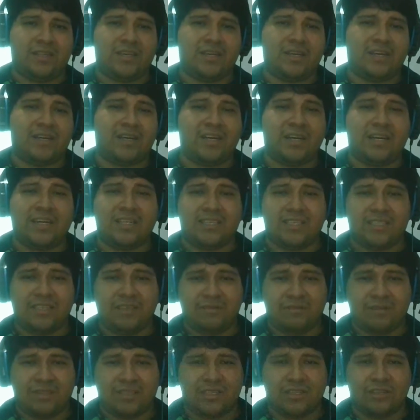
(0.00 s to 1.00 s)

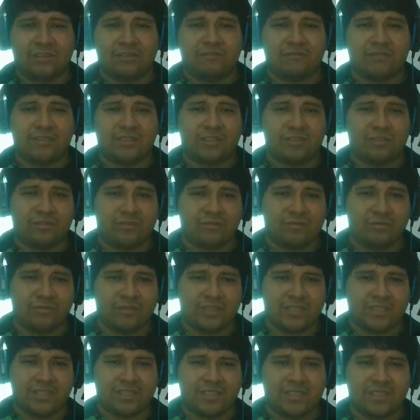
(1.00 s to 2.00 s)
creativity of the
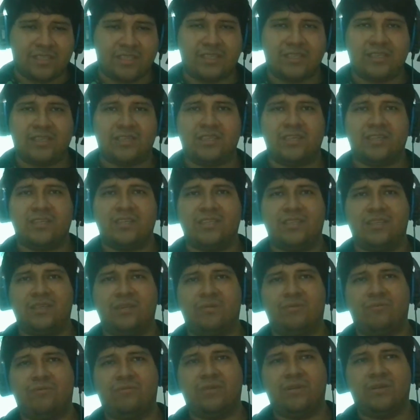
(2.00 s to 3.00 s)
students. They
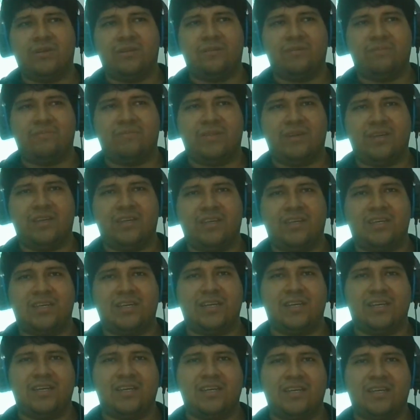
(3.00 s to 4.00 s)
will make
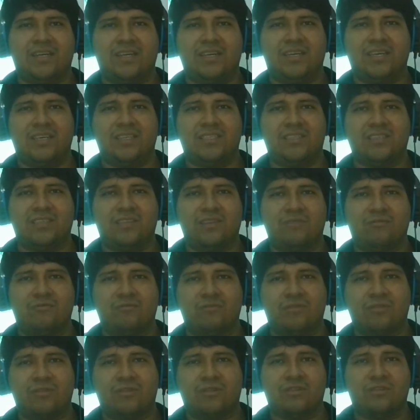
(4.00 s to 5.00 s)
excellent
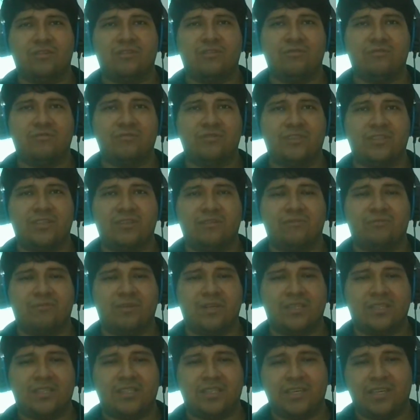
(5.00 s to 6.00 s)
work using what
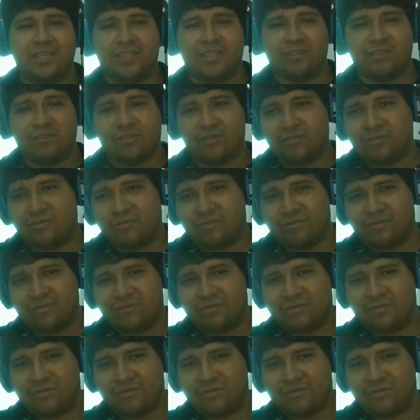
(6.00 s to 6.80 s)
they know,